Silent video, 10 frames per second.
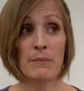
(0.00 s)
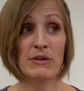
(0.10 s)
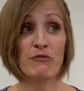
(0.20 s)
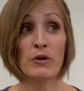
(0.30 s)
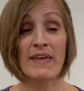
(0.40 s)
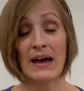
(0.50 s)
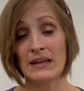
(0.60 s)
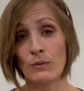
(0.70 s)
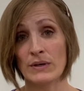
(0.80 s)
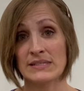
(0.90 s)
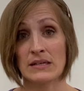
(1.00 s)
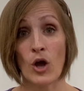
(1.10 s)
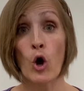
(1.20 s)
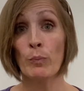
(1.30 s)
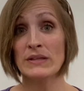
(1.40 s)
Before that,
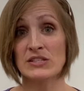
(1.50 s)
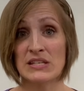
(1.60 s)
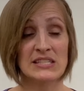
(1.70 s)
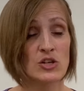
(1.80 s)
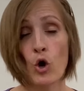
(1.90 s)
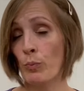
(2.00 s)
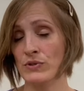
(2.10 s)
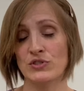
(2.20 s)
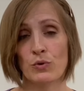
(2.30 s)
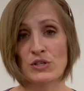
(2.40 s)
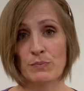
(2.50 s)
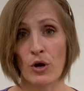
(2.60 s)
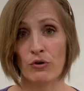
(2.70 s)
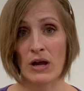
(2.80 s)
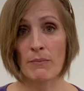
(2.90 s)
it's an open source
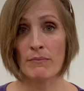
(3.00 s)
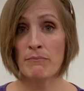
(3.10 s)
program.